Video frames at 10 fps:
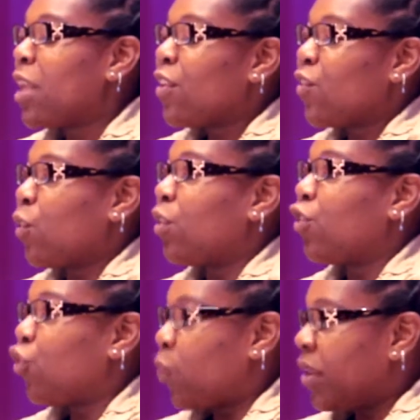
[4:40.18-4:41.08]
So the
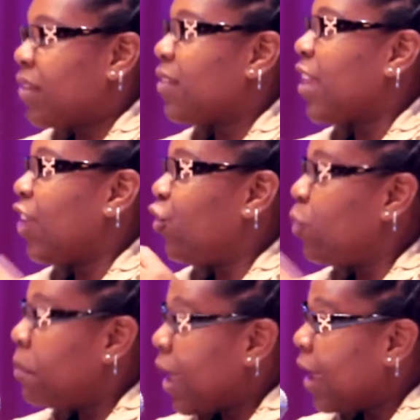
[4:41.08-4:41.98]
choices that you
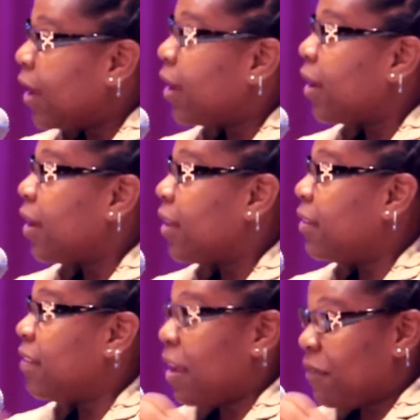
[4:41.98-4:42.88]
make,
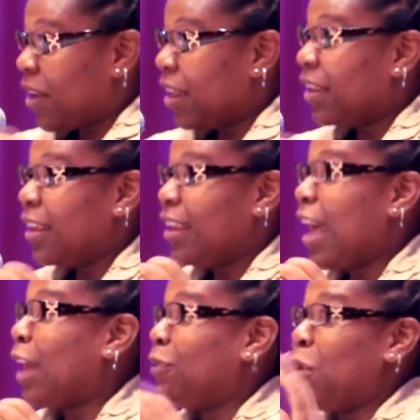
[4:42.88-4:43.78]
definitely,
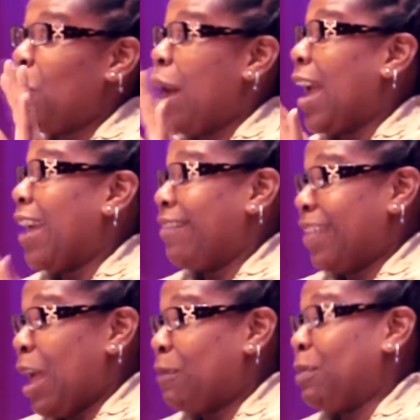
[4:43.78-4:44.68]
I don't know why I
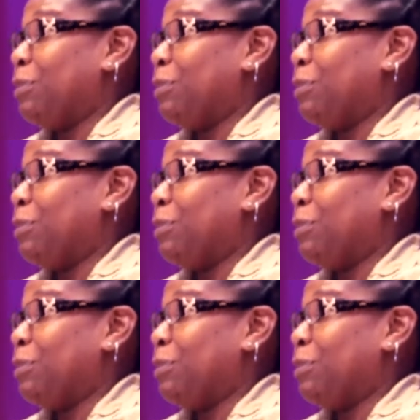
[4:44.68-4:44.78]
stopped.